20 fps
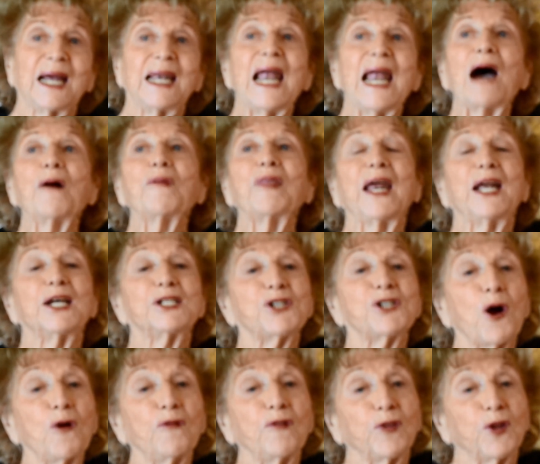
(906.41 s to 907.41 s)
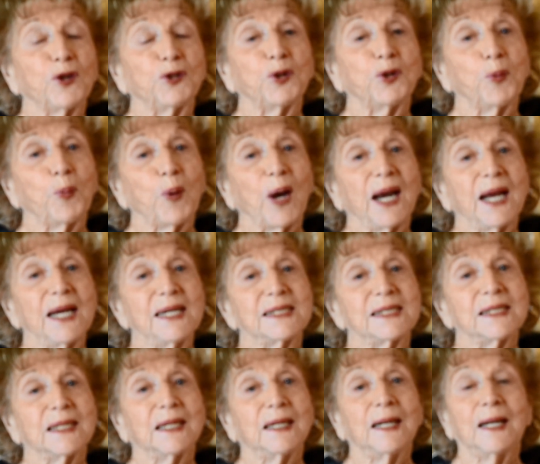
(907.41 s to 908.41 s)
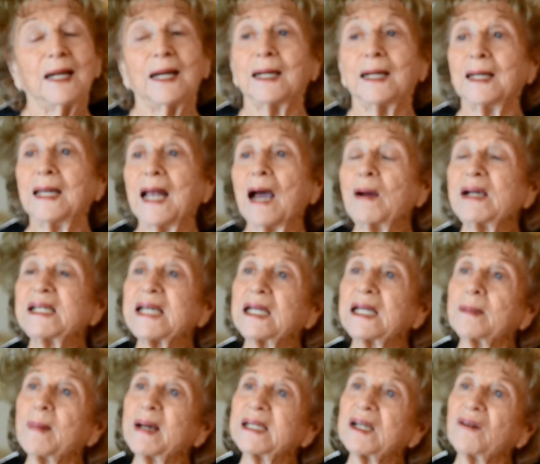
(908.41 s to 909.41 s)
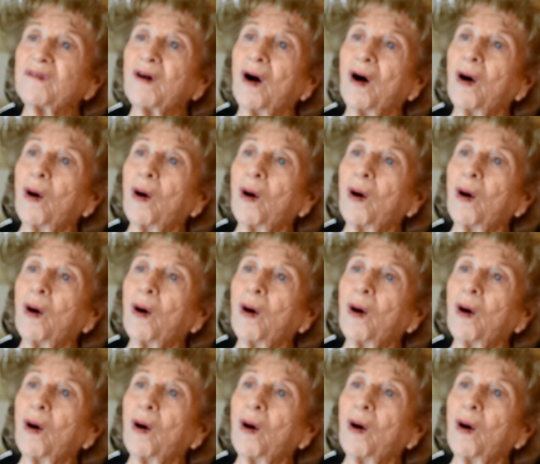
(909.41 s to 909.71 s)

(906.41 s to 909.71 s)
Now that it's over, the 2 weddings, now I say to myself,